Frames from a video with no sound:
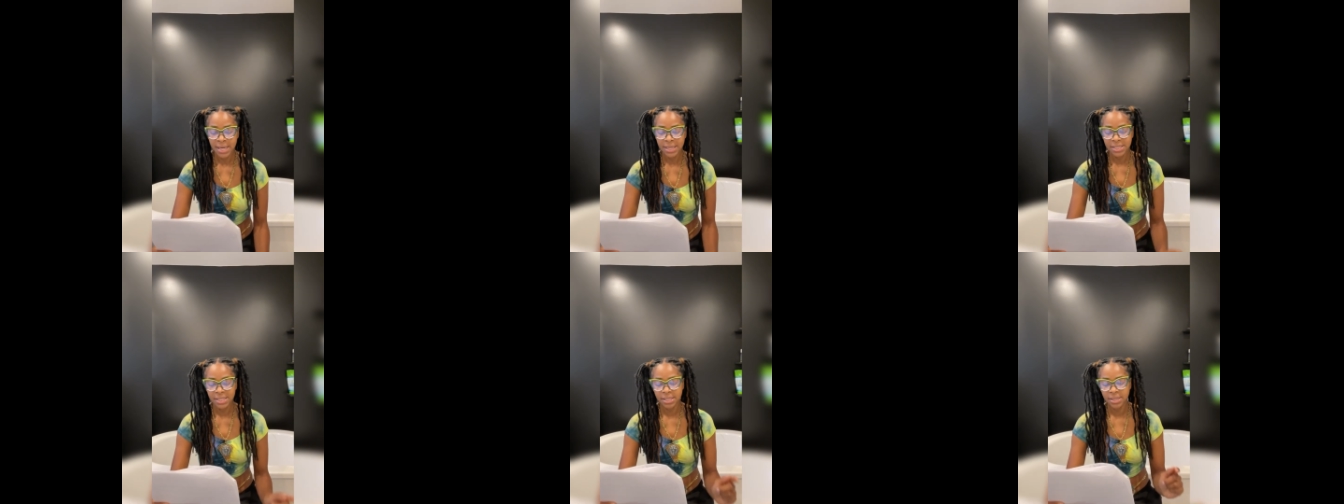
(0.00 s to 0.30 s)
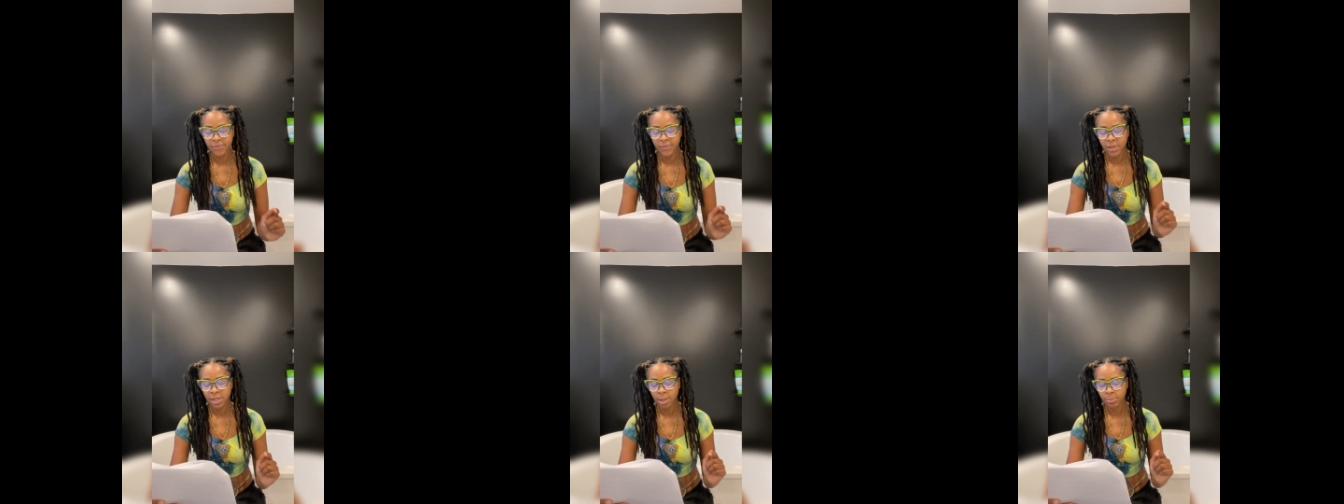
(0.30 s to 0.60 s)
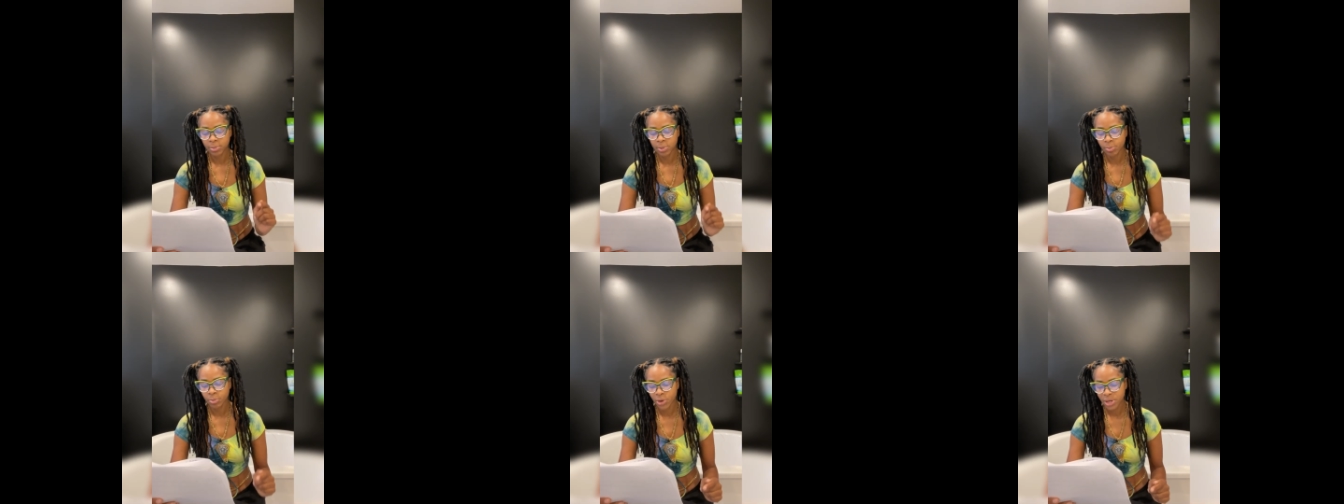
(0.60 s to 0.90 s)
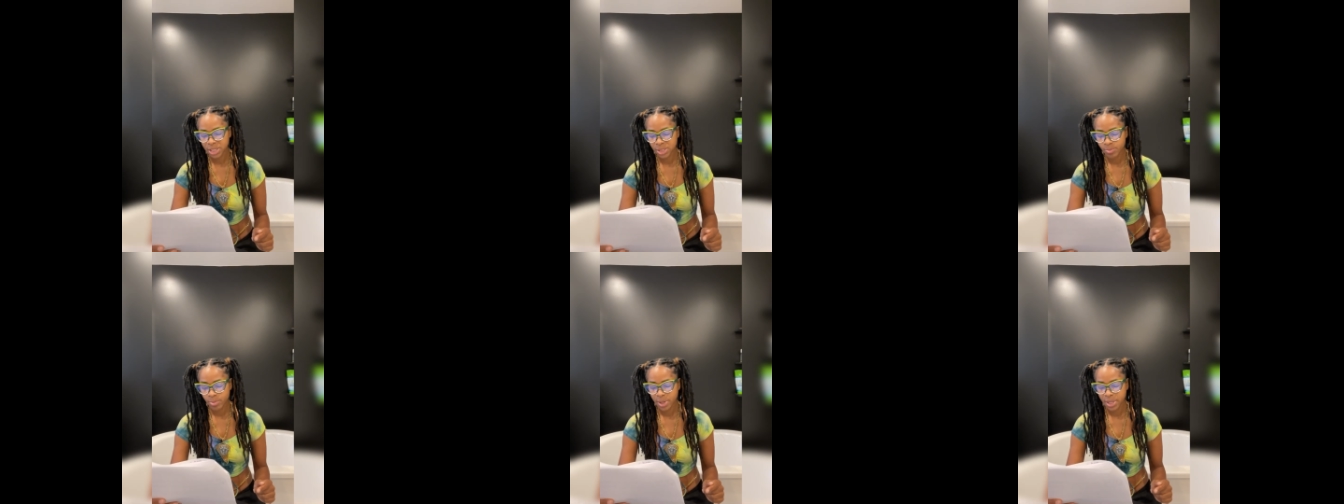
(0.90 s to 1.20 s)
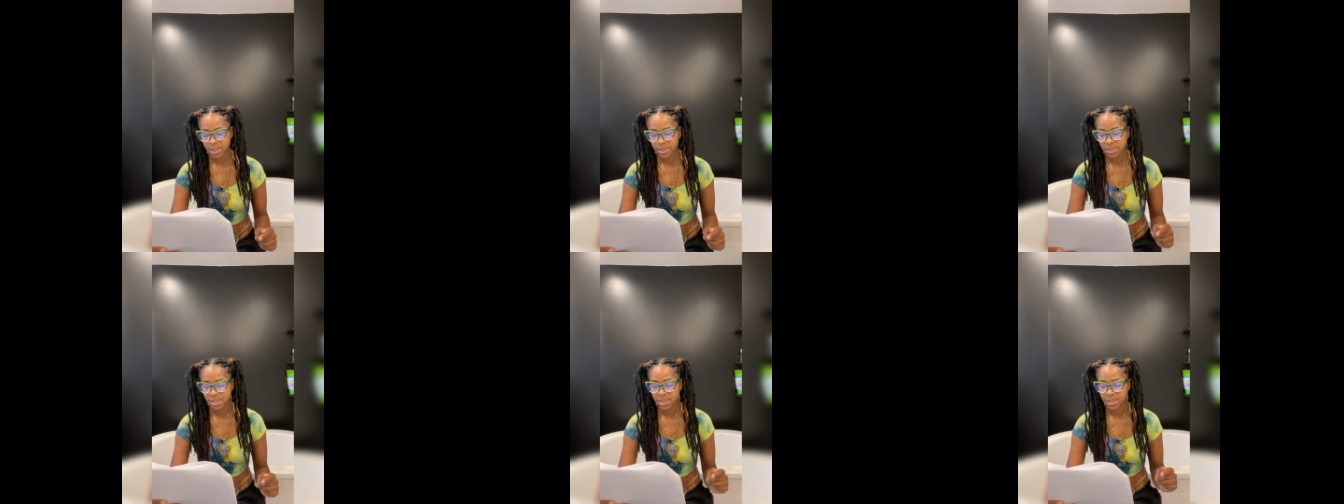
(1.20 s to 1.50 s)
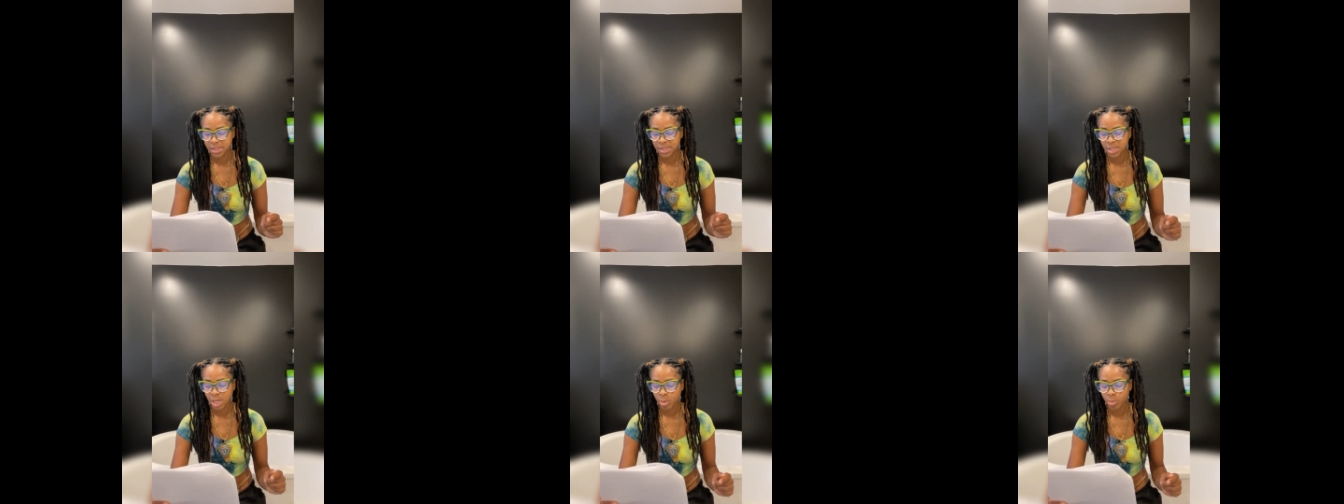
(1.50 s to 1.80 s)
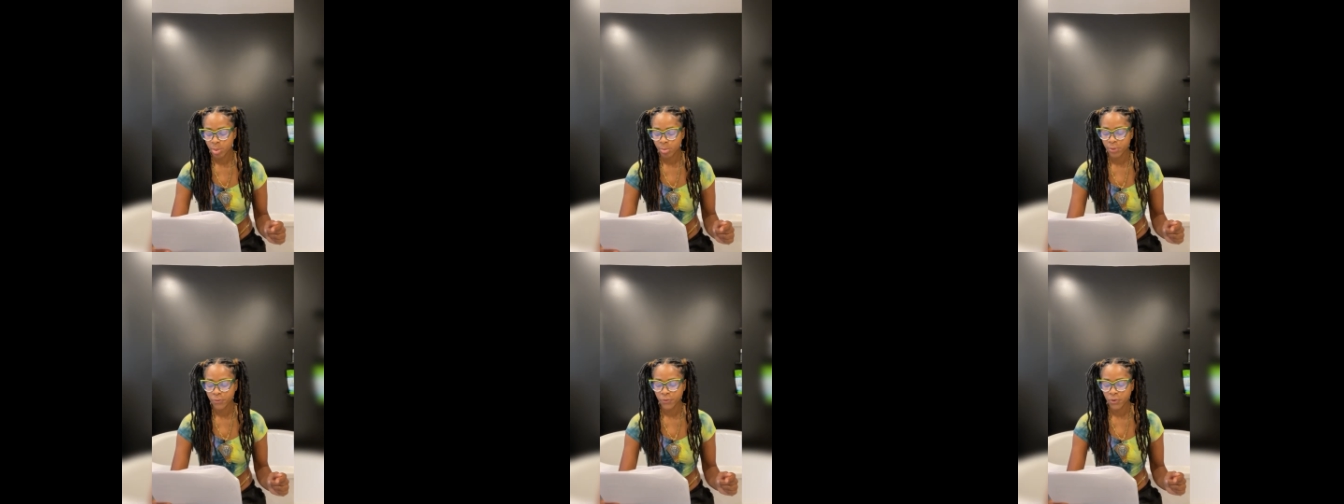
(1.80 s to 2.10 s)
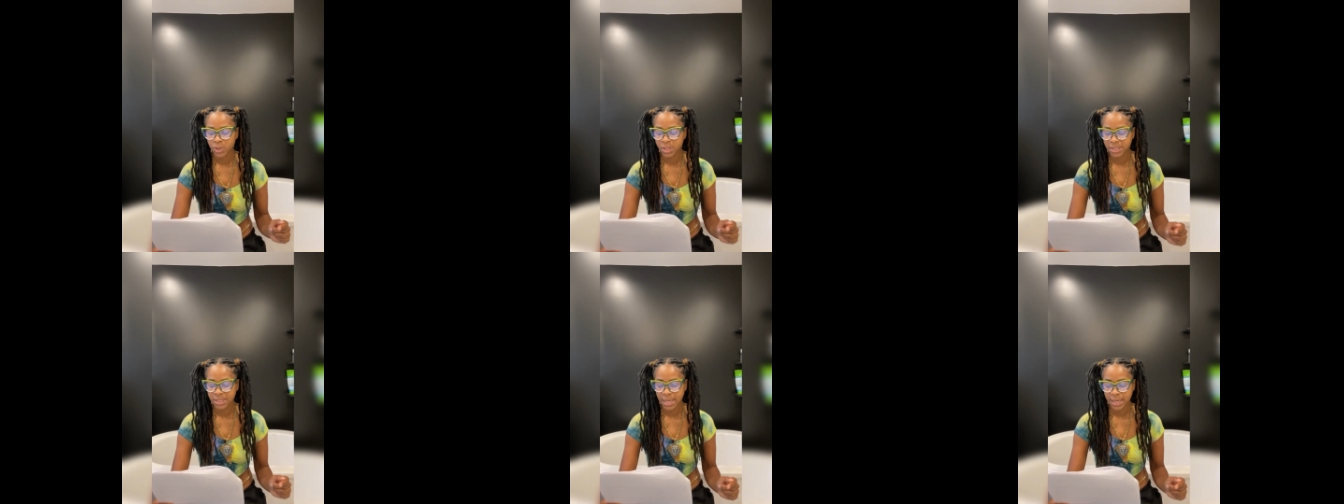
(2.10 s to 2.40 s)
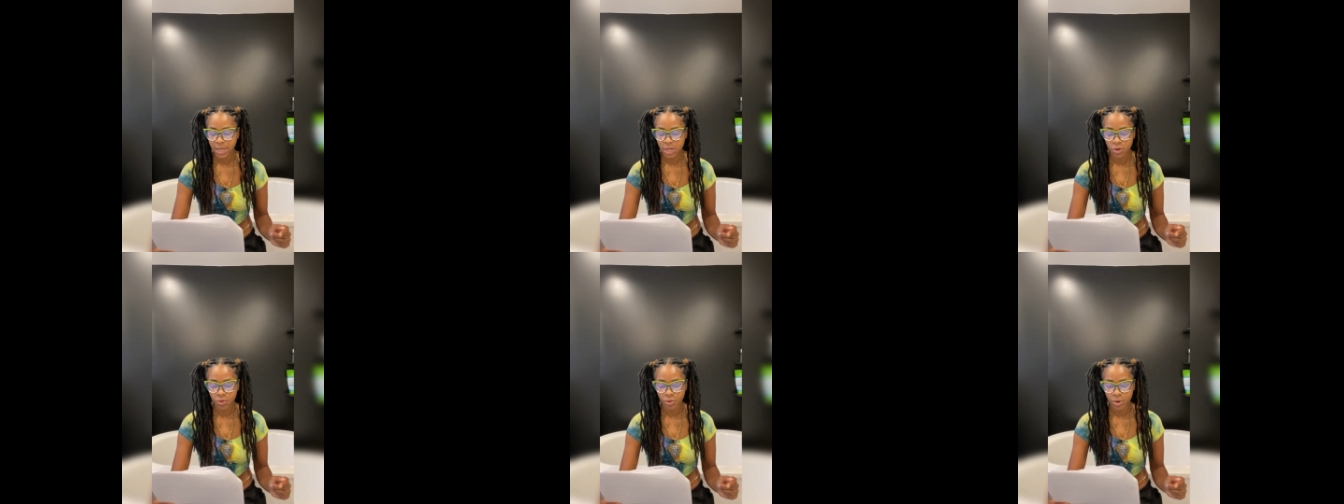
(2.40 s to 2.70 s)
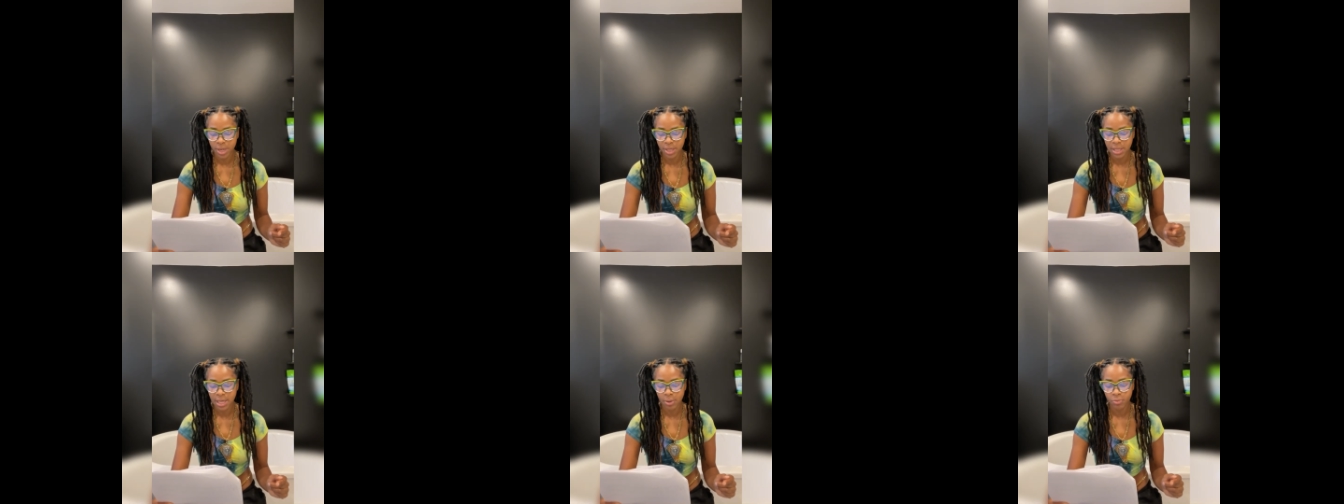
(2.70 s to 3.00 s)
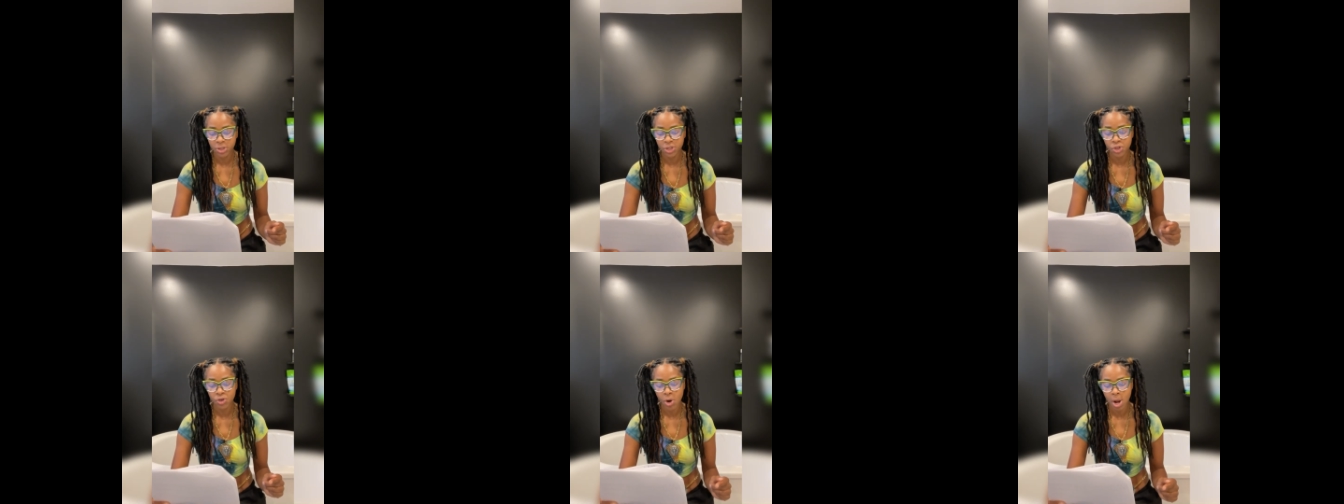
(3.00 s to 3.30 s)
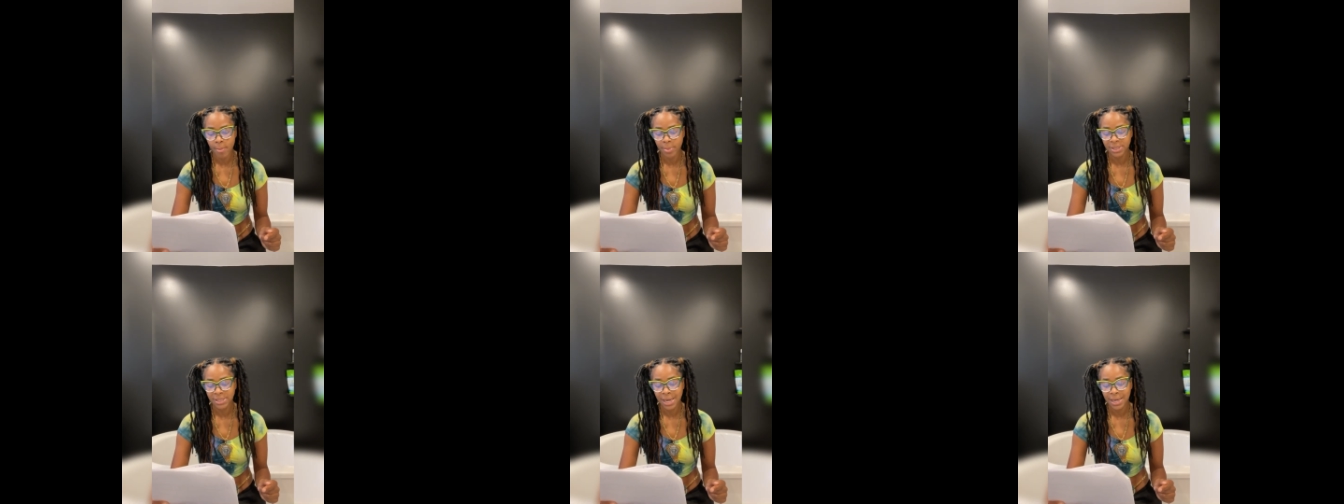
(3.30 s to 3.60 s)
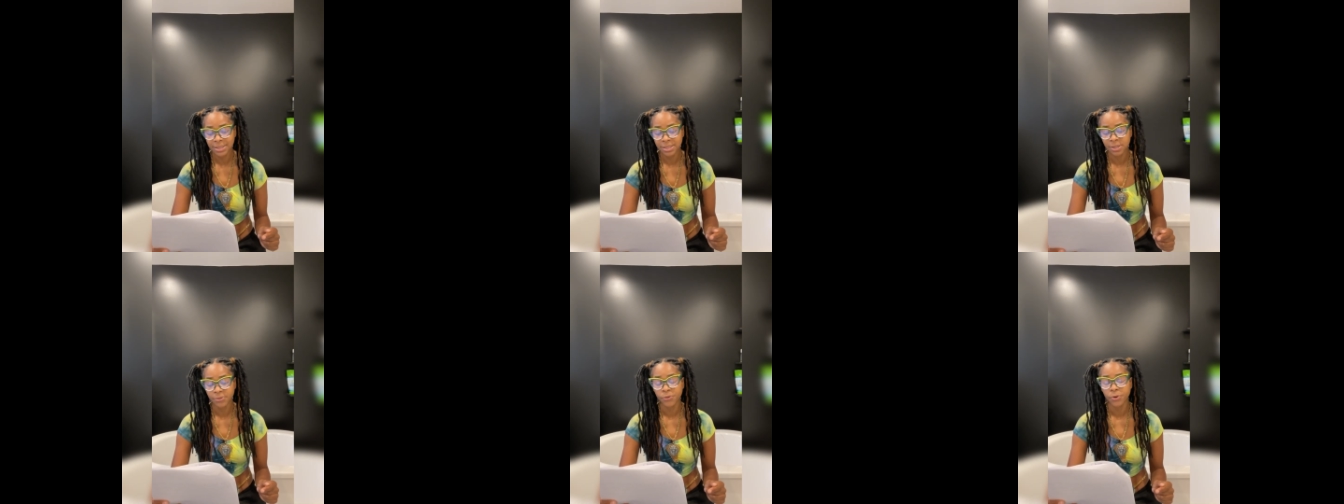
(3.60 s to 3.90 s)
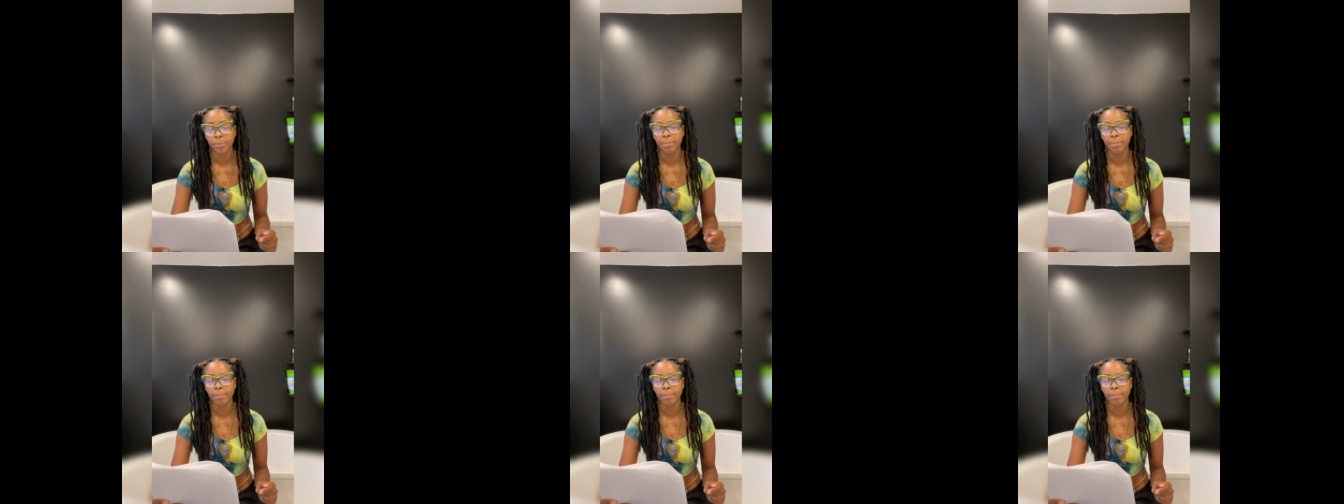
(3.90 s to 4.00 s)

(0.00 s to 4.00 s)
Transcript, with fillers: She developed breast buds the summer before second grade that was traumatizing for